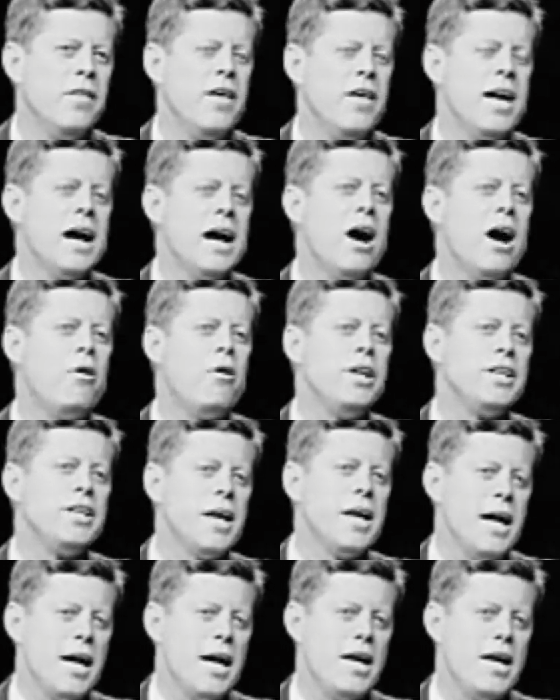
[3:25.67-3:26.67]
They are
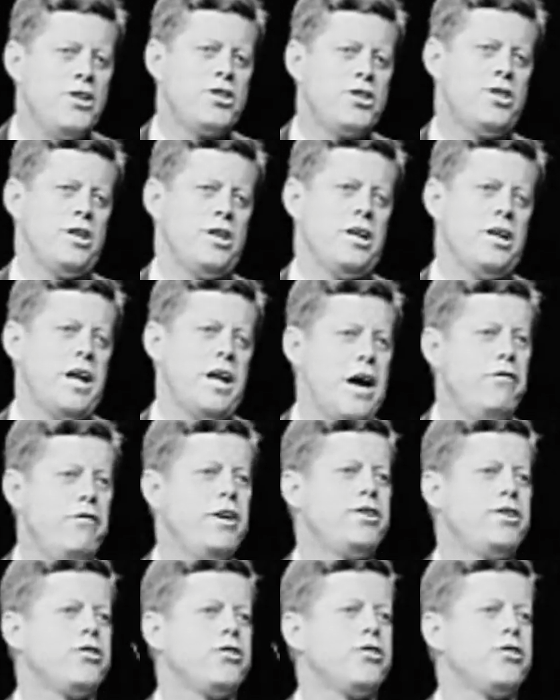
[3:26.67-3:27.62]
engaged in an effort